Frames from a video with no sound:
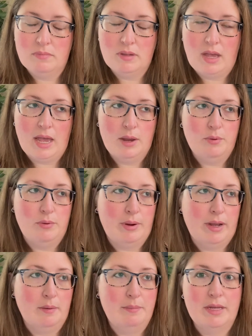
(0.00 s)
I would
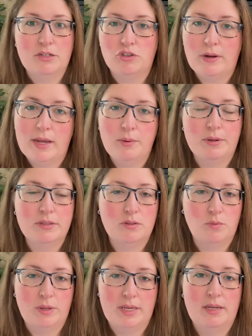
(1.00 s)
recommend try once a
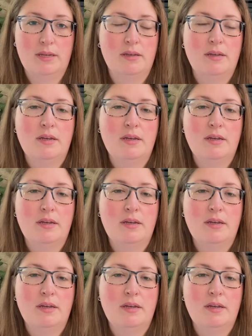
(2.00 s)
week.